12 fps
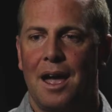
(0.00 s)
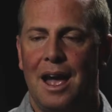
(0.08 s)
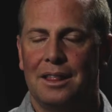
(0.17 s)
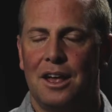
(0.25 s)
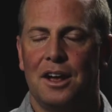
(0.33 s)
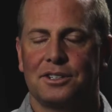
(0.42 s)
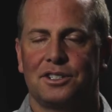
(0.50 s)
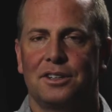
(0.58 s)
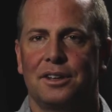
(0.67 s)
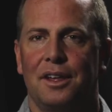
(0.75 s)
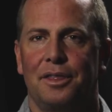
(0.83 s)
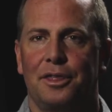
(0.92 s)
I lost
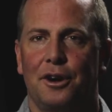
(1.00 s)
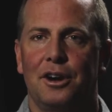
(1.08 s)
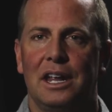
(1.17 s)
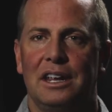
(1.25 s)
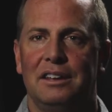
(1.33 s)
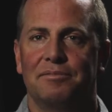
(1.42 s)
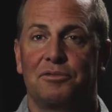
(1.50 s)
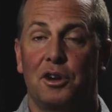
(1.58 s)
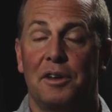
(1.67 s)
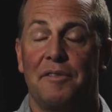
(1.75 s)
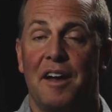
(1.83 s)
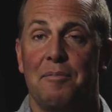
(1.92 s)

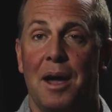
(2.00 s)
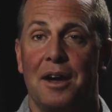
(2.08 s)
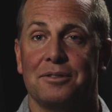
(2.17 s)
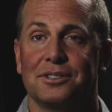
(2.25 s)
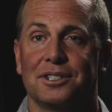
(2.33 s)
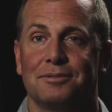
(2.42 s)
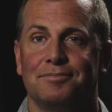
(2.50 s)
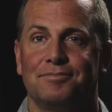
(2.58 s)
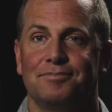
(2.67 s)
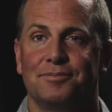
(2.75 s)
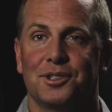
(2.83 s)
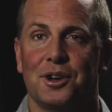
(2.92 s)
35 pounds.
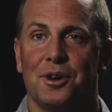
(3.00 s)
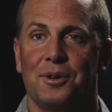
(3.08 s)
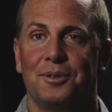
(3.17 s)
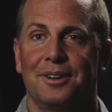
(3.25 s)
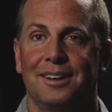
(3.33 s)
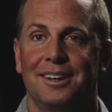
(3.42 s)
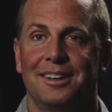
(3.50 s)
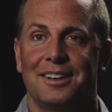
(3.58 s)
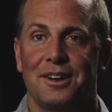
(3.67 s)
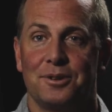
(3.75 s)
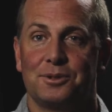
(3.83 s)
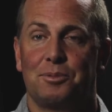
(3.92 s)
So
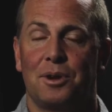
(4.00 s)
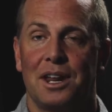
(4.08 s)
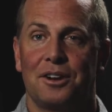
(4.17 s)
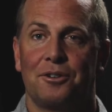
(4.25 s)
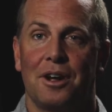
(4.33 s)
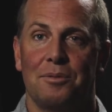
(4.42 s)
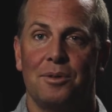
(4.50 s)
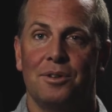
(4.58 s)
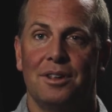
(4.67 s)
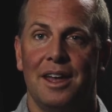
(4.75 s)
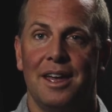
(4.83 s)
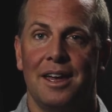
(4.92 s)
it was pretty
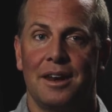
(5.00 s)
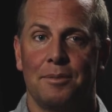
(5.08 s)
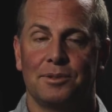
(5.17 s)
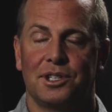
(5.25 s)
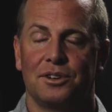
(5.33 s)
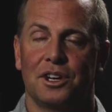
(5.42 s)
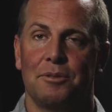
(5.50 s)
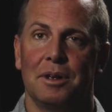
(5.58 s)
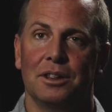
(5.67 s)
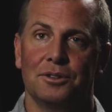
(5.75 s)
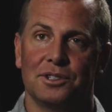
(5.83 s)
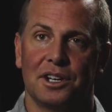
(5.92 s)
incredible, and I'm still gonna
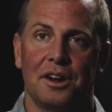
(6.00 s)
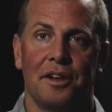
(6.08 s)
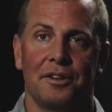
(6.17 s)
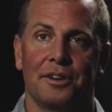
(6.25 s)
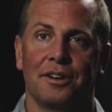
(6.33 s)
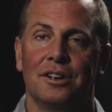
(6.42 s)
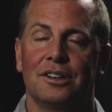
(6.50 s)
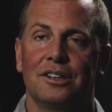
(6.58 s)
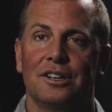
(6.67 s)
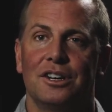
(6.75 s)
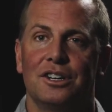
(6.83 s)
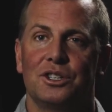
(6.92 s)
be losing another
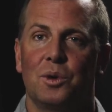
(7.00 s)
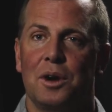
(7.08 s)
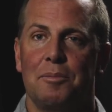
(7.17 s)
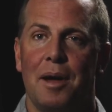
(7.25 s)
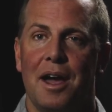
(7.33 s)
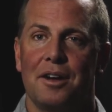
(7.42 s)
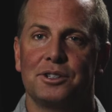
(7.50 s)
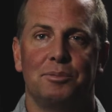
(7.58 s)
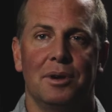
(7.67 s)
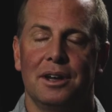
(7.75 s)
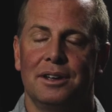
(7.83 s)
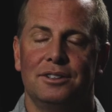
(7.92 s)
20 pounds,
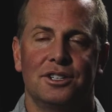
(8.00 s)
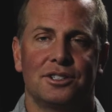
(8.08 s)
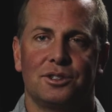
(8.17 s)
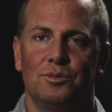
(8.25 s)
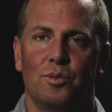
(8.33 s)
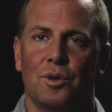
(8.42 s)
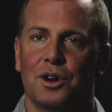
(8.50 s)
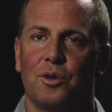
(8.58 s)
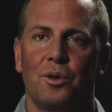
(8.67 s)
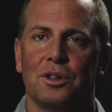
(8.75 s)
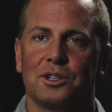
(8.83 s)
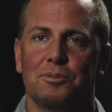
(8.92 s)
but just what a
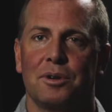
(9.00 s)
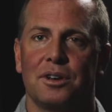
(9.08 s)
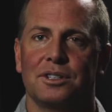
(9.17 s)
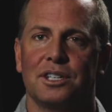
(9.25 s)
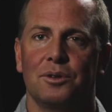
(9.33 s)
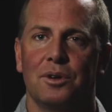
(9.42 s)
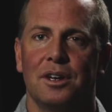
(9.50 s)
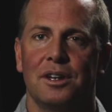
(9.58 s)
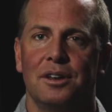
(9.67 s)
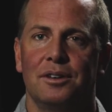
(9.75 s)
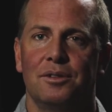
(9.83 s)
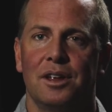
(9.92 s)
cool experience it
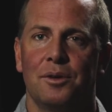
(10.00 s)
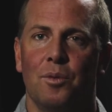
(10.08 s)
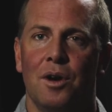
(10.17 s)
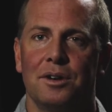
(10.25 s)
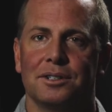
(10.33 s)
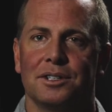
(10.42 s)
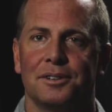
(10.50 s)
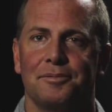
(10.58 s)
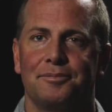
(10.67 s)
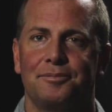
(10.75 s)
was.